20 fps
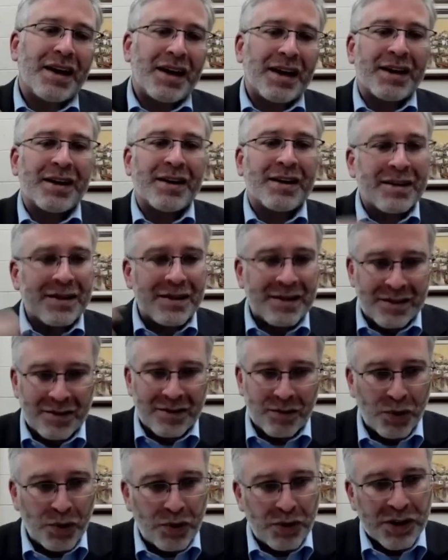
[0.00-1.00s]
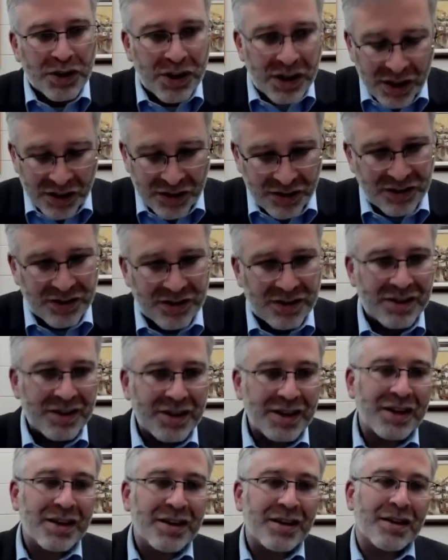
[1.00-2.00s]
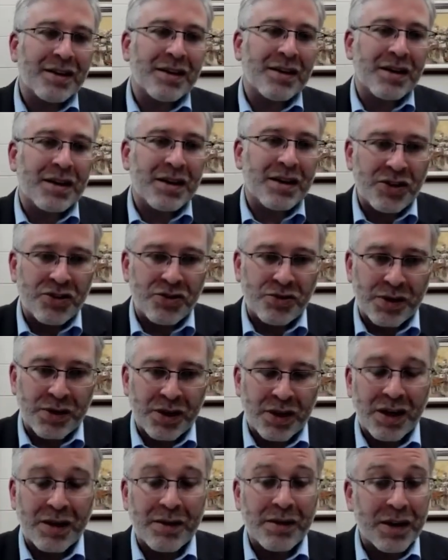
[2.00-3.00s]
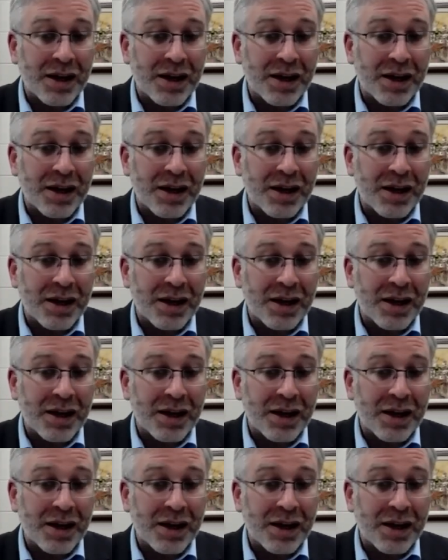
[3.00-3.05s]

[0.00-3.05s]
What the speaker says: and rootedness in Israel. And